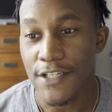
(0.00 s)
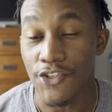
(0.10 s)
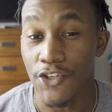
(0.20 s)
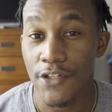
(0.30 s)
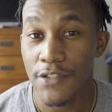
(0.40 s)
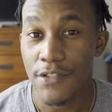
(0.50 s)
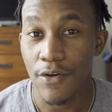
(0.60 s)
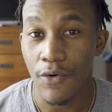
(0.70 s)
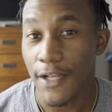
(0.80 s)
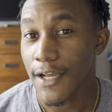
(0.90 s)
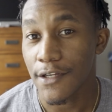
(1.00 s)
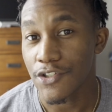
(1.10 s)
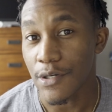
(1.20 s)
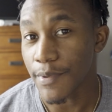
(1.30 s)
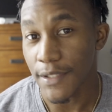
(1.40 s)
good to go ahead and
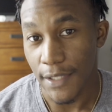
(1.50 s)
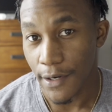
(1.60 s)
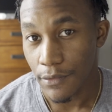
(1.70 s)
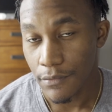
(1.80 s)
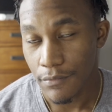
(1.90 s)
jump in now,